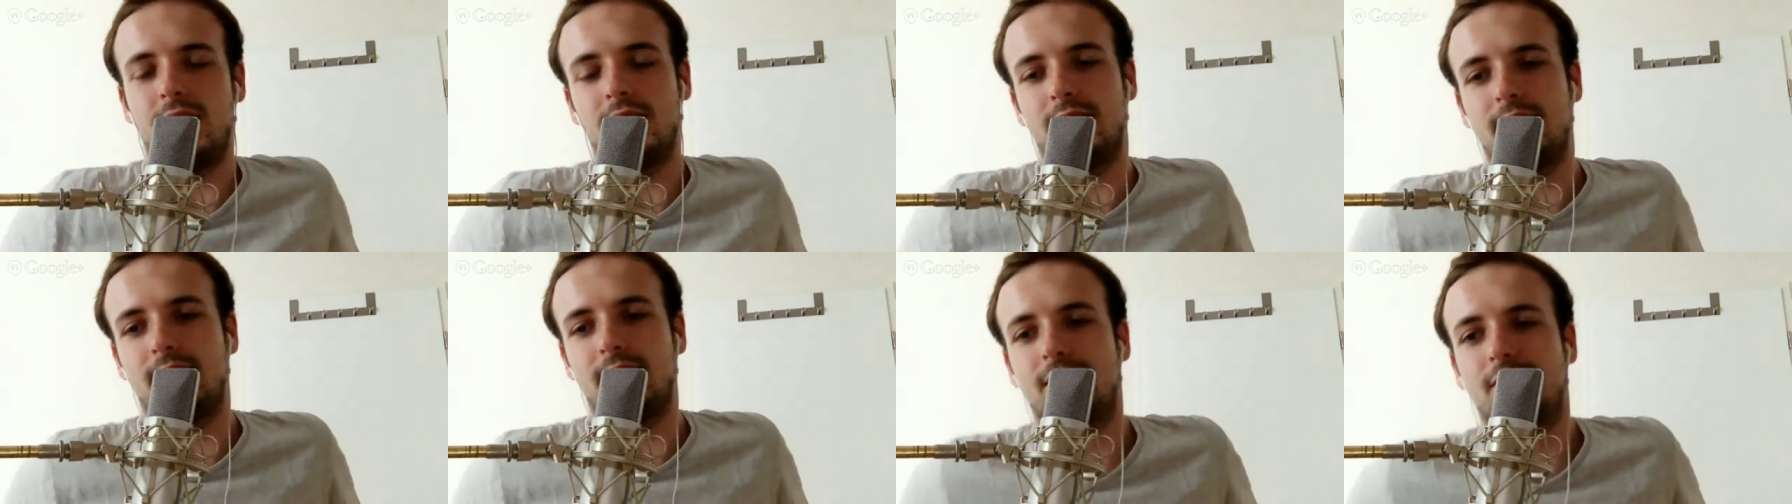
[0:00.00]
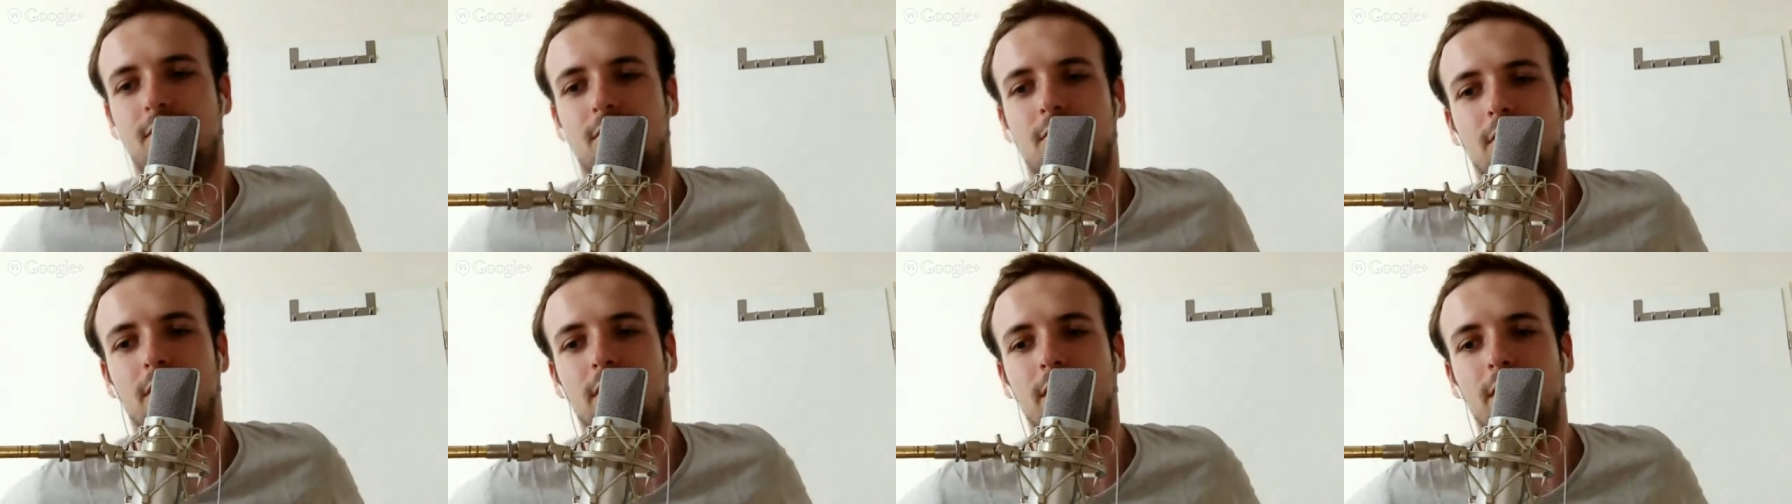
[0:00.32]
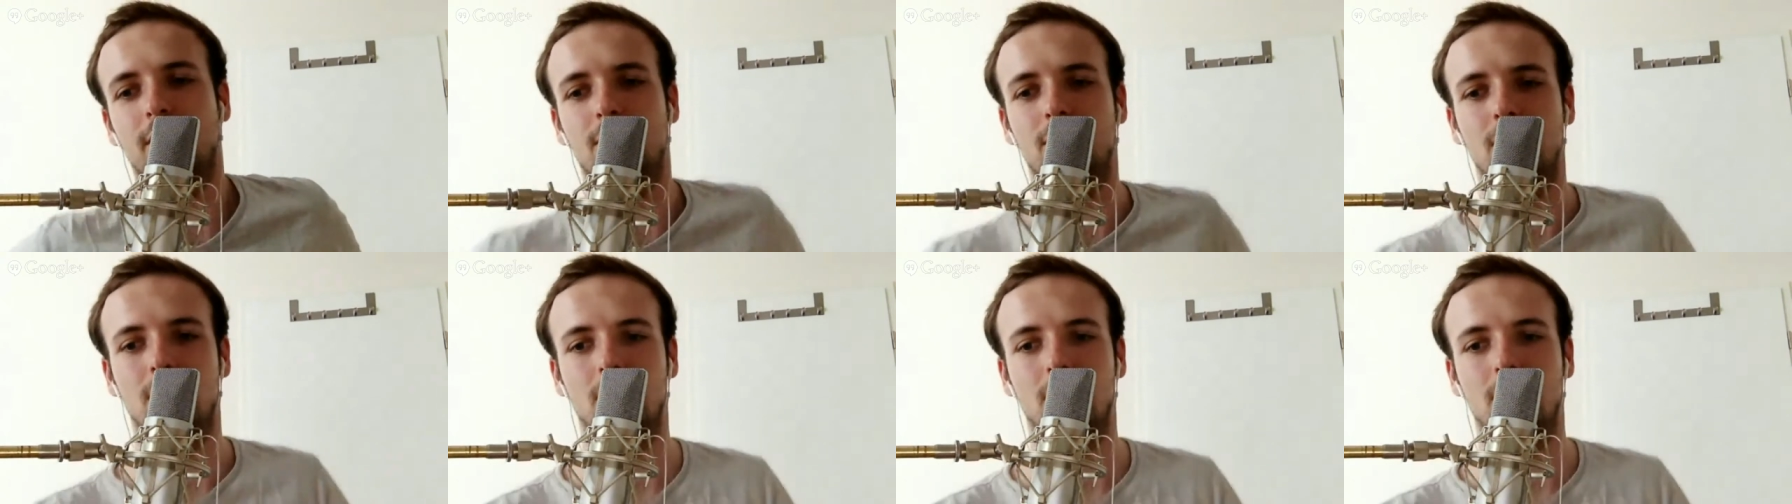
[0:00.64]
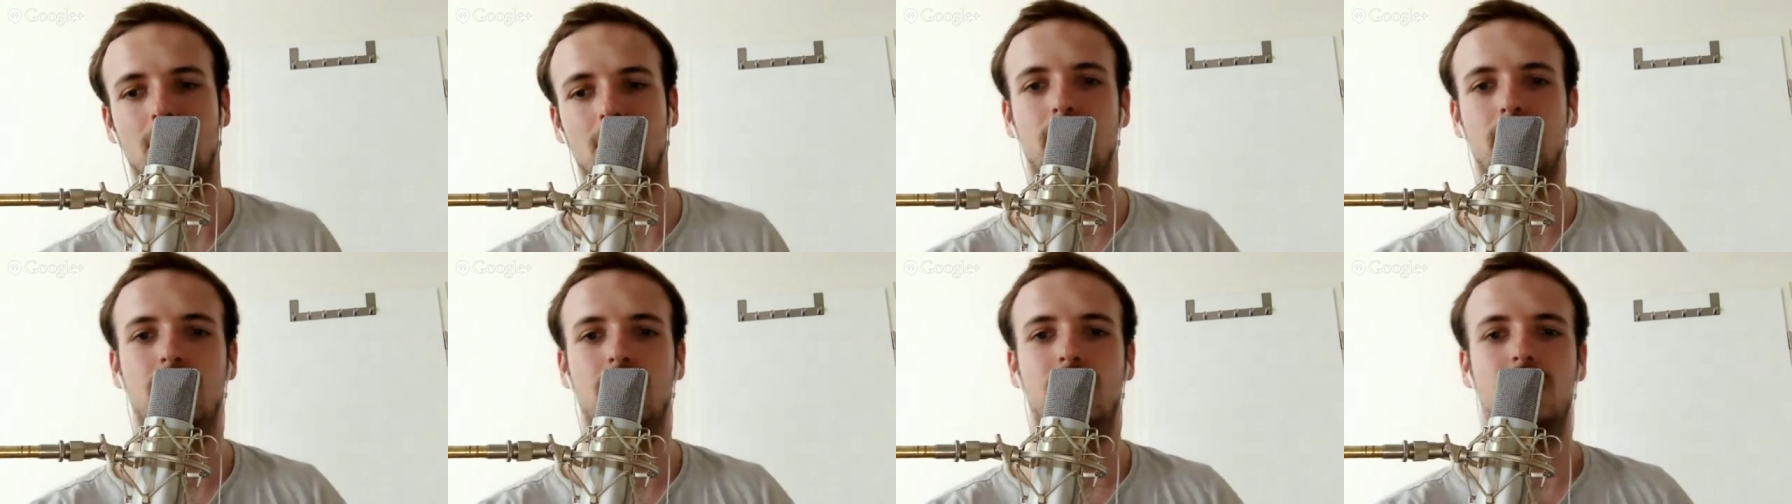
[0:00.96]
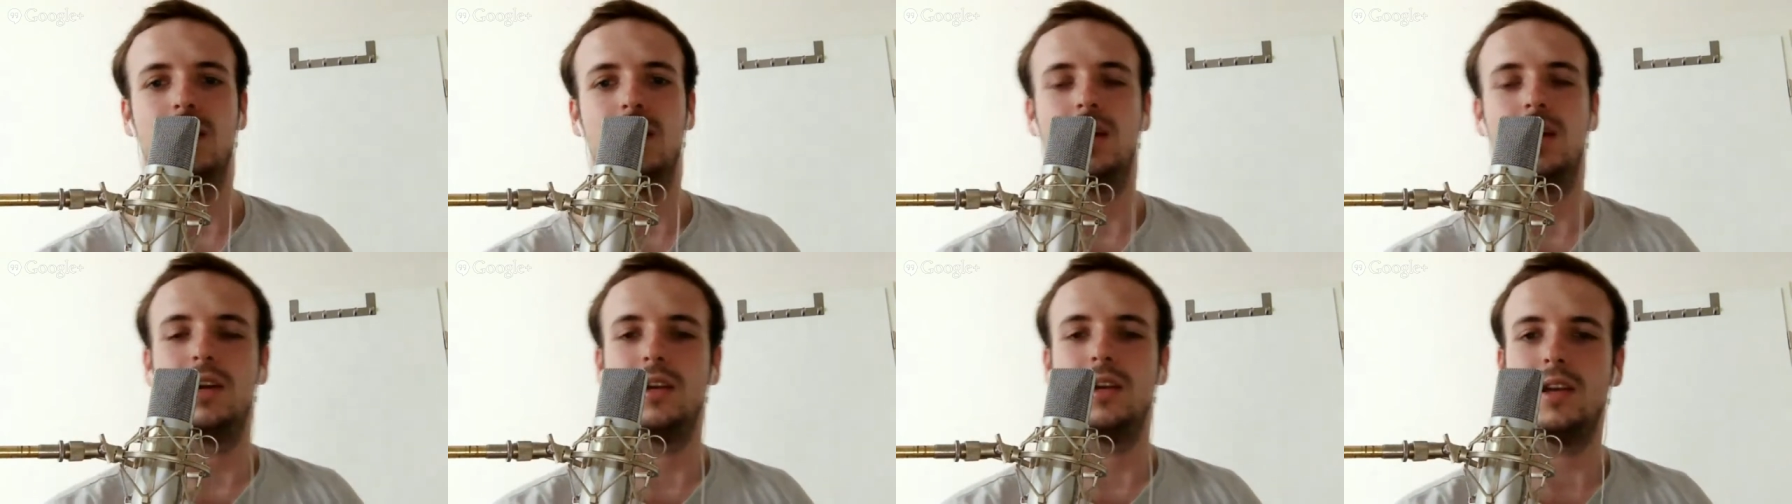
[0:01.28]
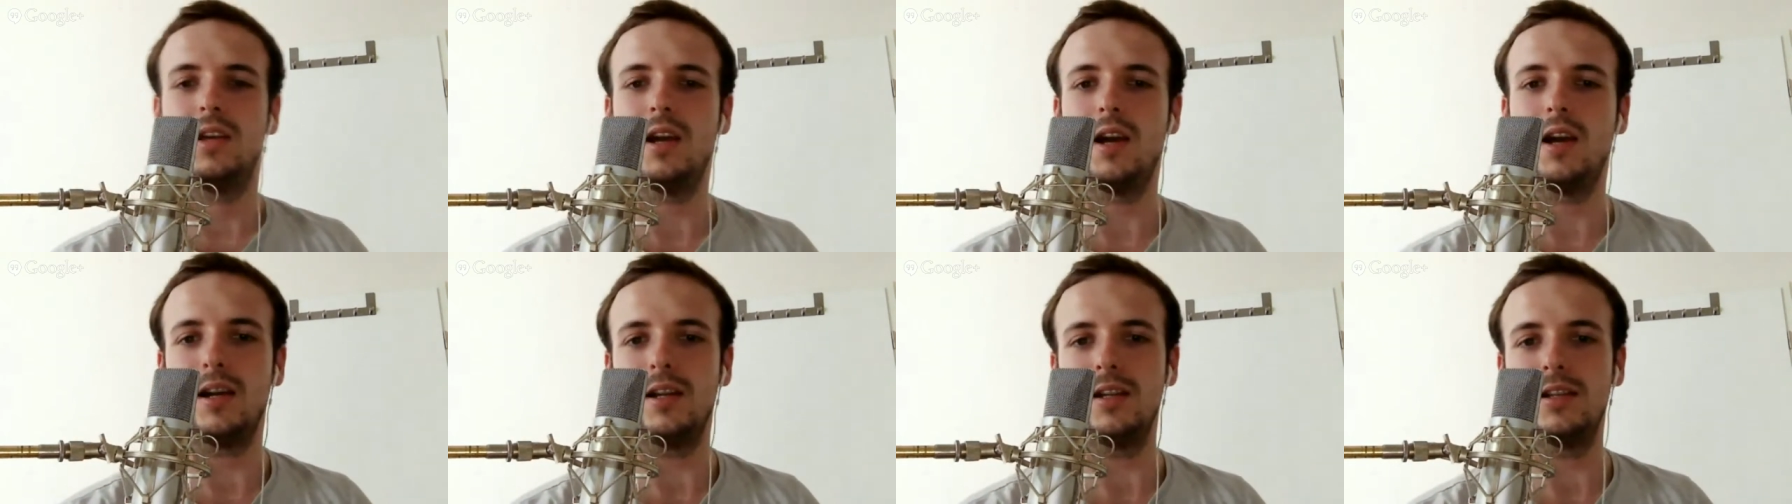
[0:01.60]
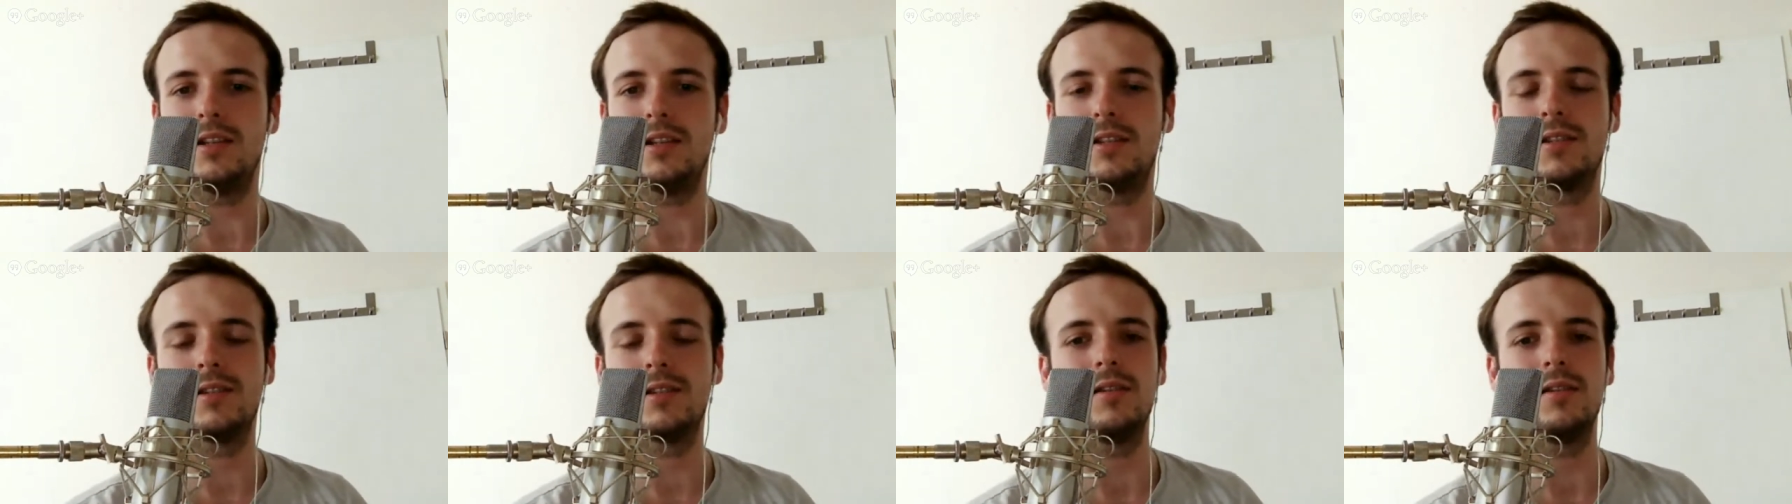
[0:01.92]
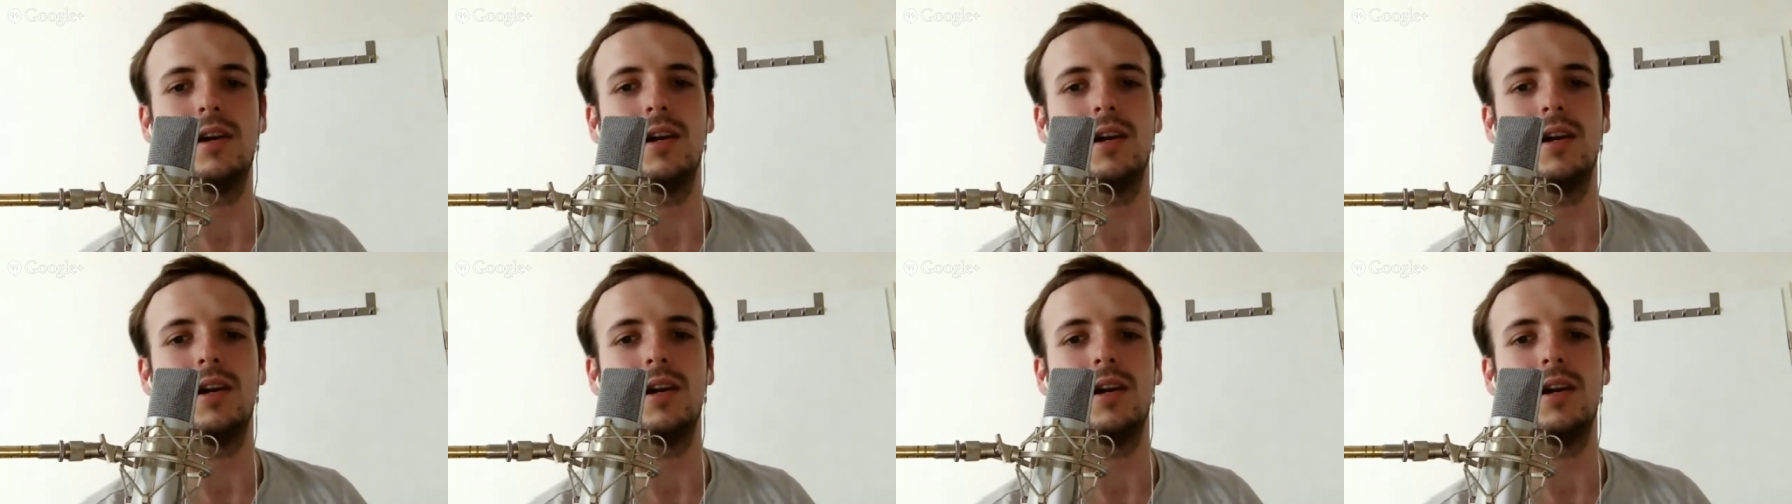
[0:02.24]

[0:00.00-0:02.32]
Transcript: it's totally cool. Yeah, I did.